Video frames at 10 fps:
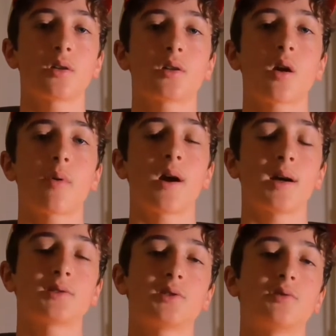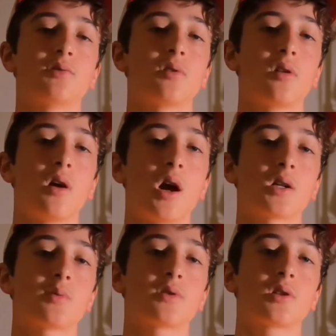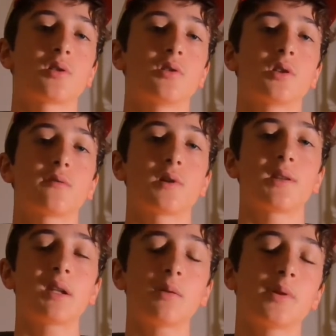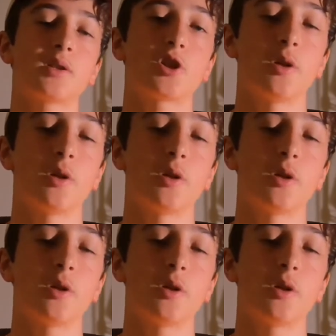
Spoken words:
Gamakatsu Octopus circle hook for a little bit